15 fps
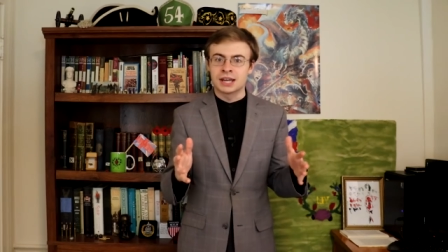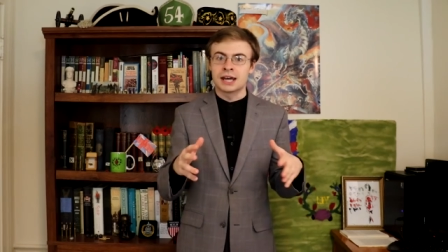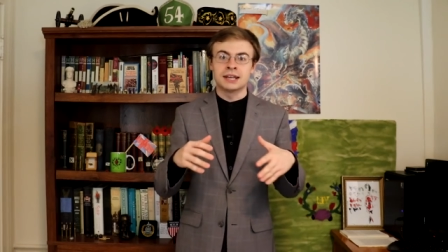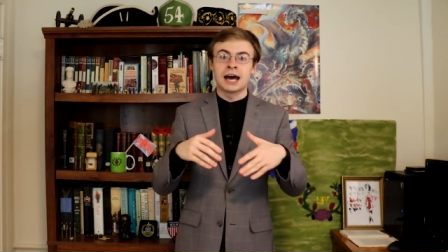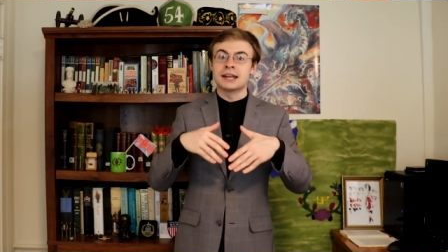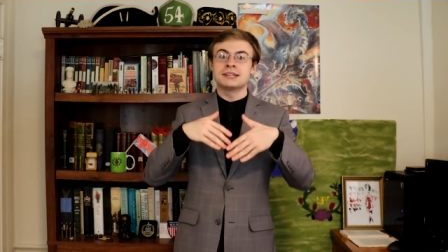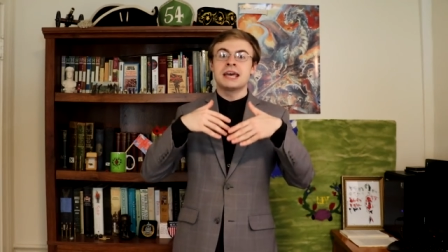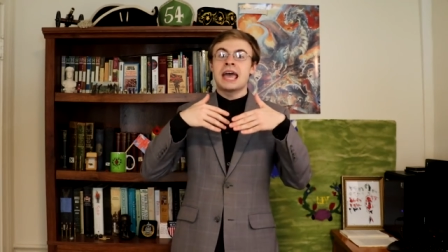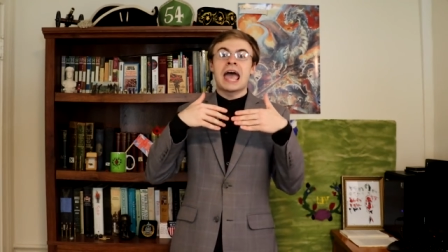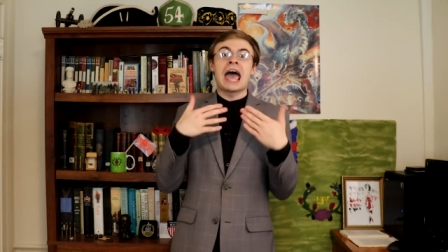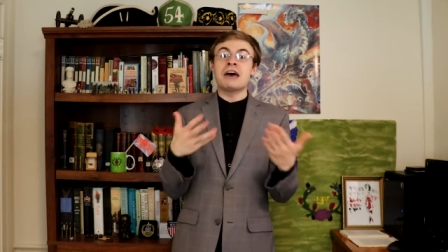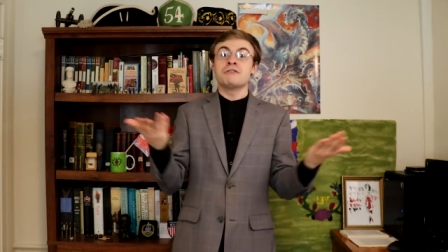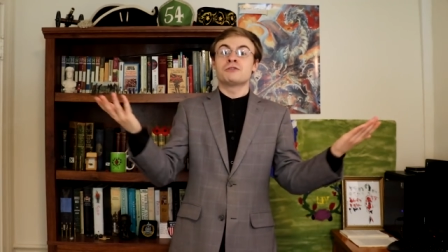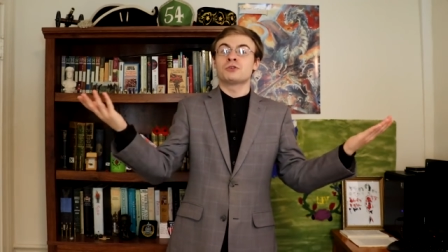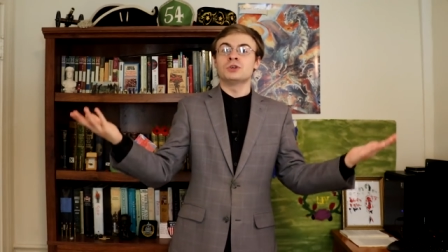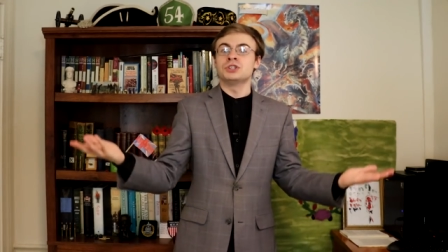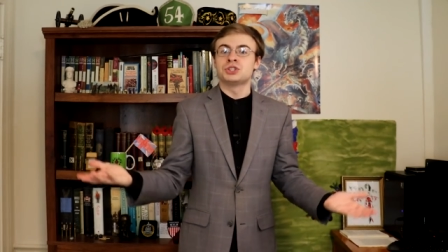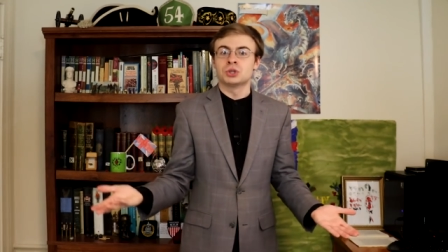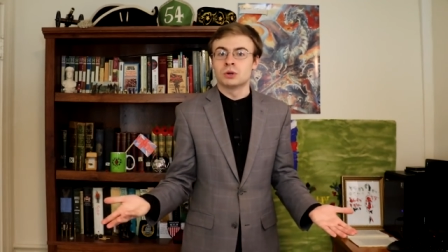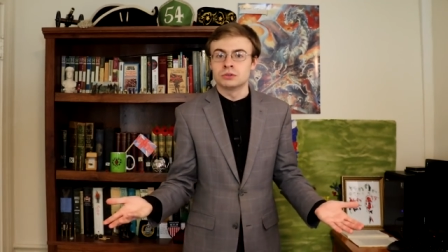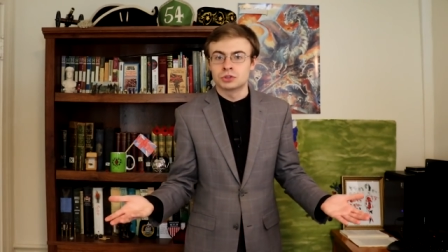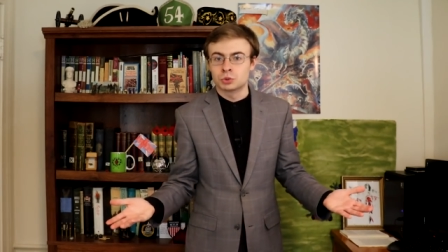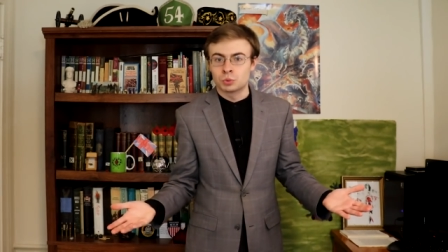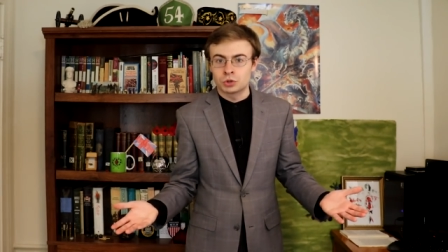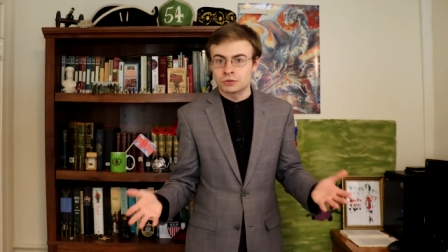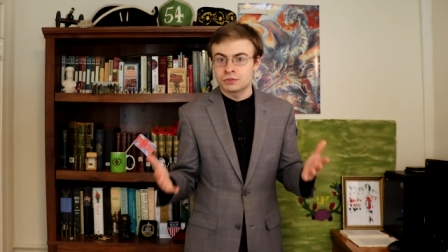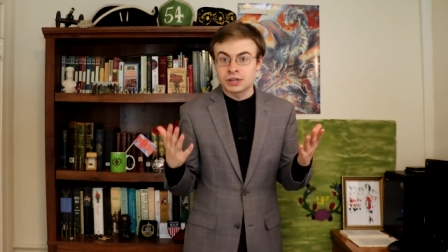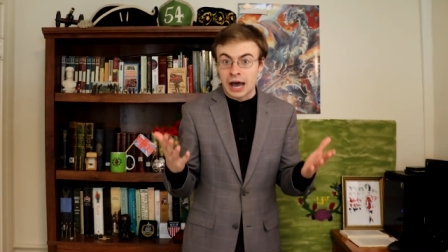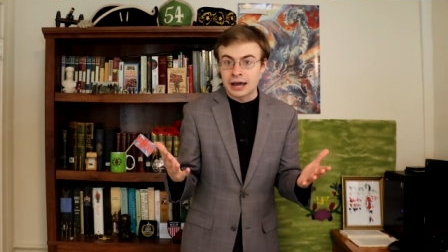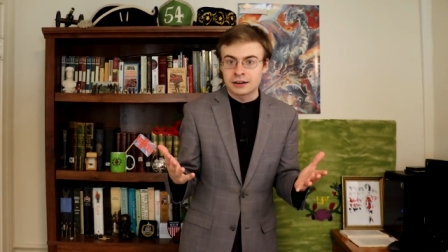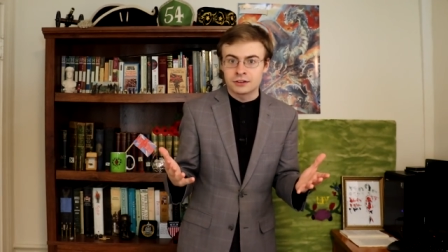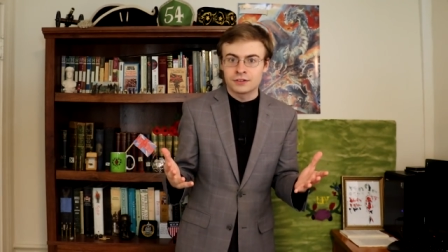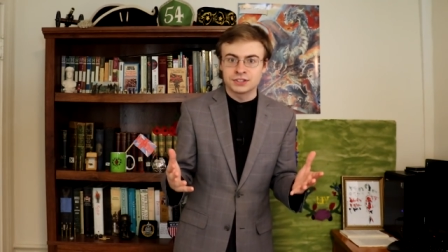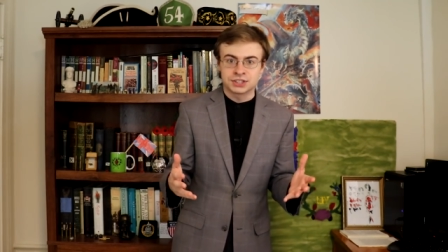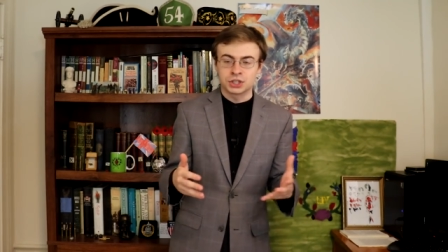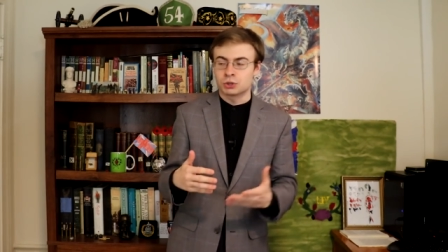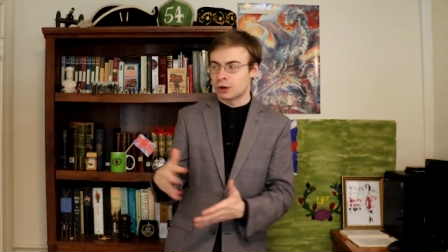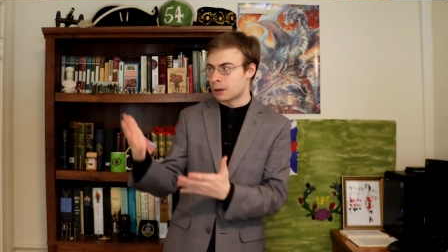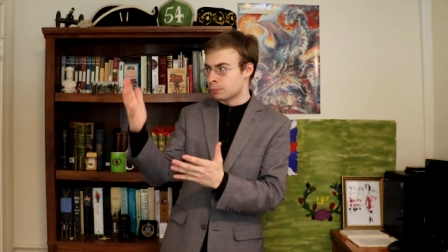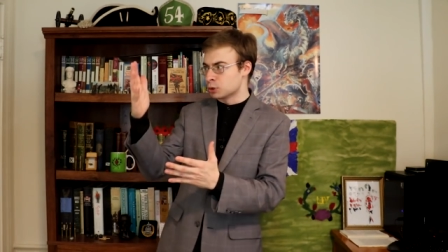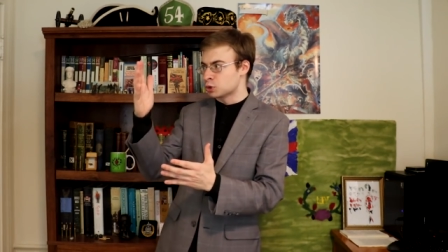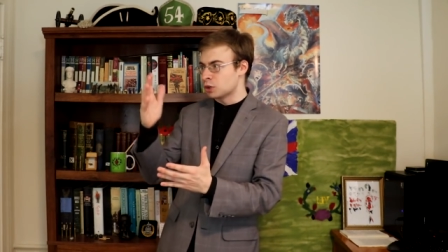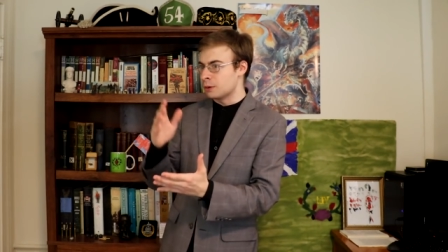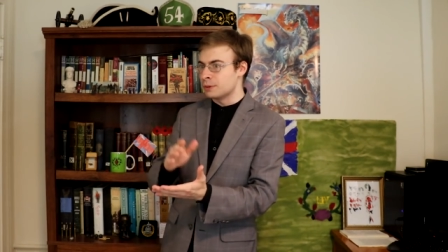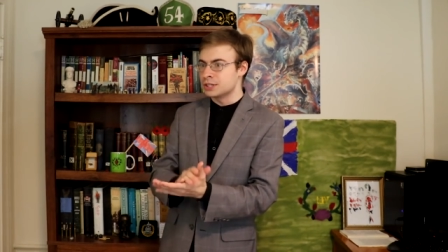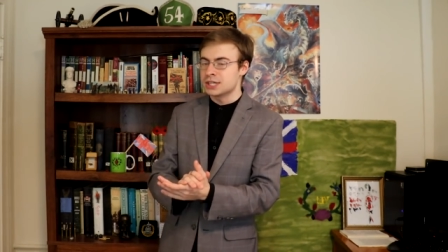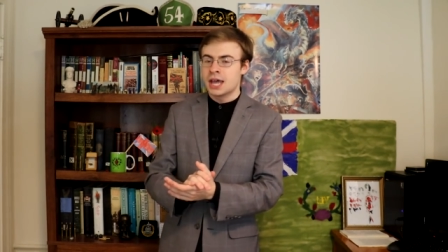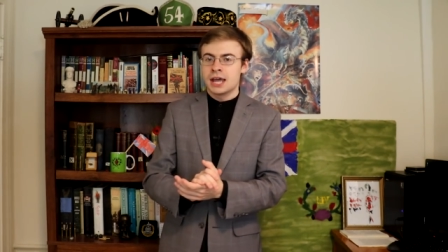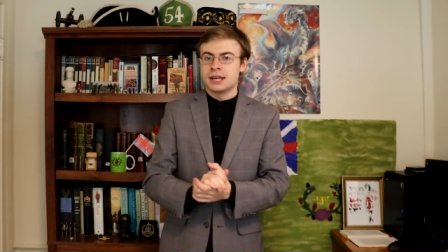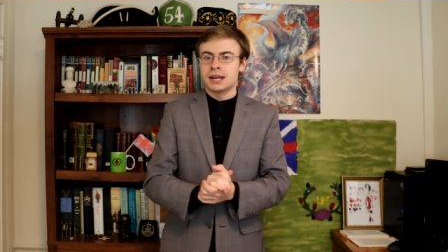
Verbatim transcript: Not, not every soldier would have gotten this incredible treatment.